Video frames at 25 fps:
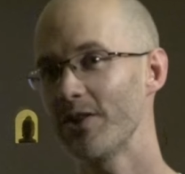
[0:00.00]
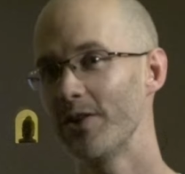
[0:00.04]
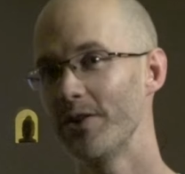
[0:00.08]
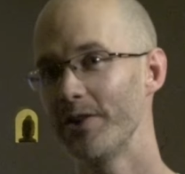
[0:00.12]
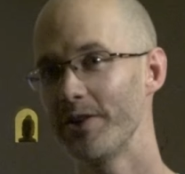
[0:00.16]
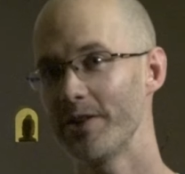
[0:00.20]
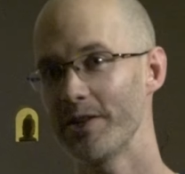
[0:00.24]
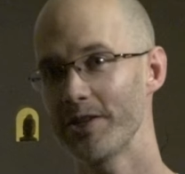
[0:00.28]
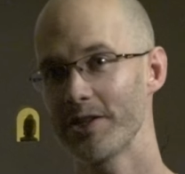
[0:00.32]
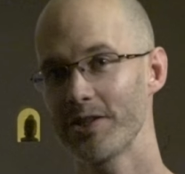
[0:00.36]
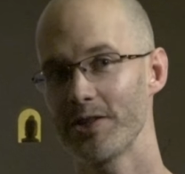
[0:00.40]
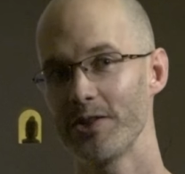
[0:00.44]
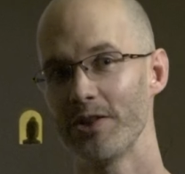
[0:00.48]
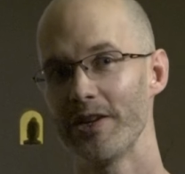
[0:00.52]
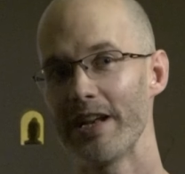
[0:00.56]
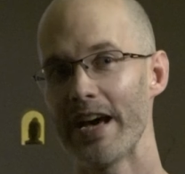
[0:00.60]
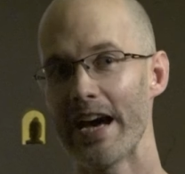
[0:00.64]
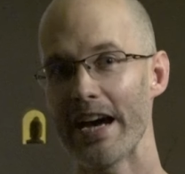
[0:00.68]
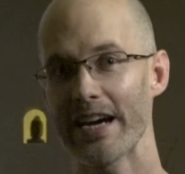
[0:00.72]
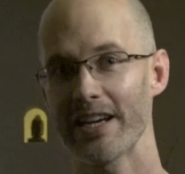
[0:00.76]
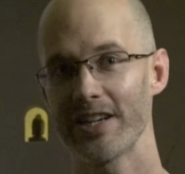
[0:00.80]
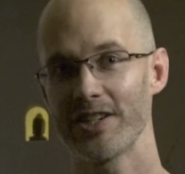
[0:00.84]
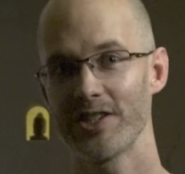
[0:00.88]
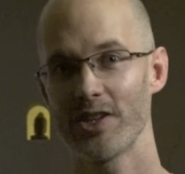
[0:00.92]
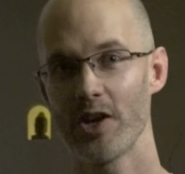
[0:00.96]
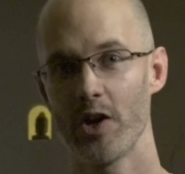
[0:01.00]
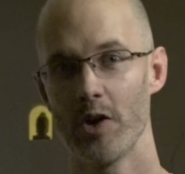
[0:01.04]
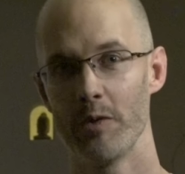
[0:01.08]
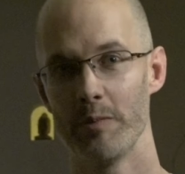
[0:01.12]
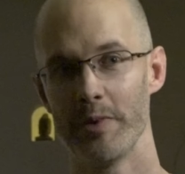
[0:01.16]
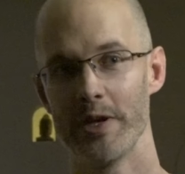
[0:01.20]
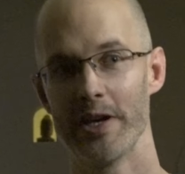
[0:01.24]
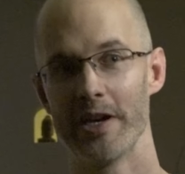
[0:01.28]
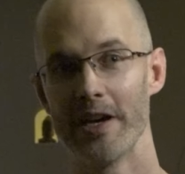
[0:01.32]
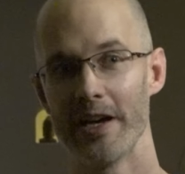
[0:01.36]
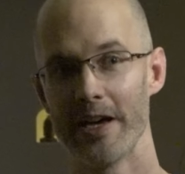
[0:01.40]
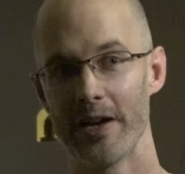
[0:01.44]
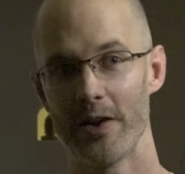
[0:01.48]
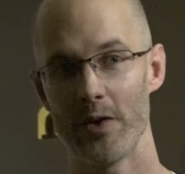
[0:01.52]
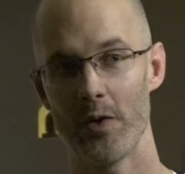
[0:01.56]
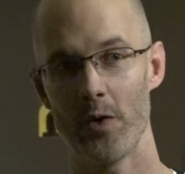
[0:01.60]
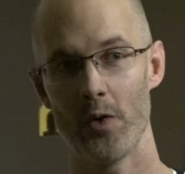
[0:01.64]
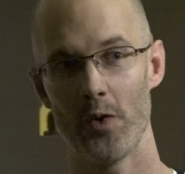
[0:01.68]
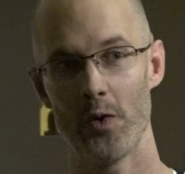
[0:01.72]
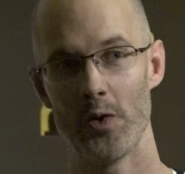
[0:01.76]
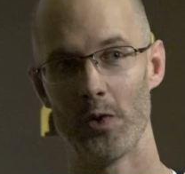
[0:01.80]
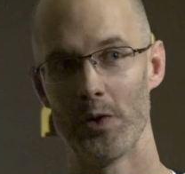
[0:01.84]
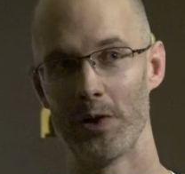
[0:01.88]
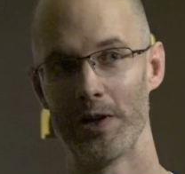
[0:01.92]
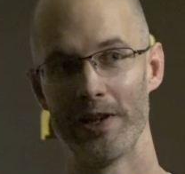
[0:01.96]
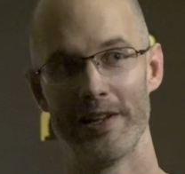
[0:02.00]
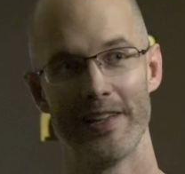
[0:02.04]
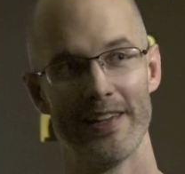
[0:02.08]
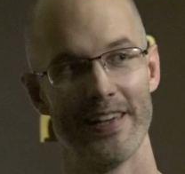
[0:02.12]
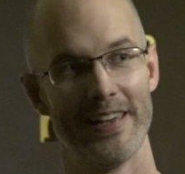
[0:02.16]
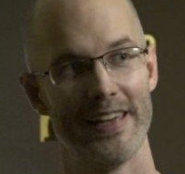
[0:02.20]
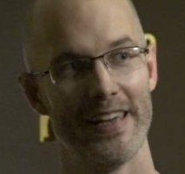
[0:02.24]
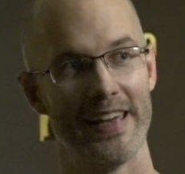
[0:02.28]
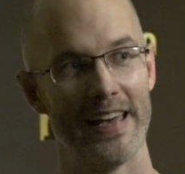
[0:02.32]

understood Akshobhya at all.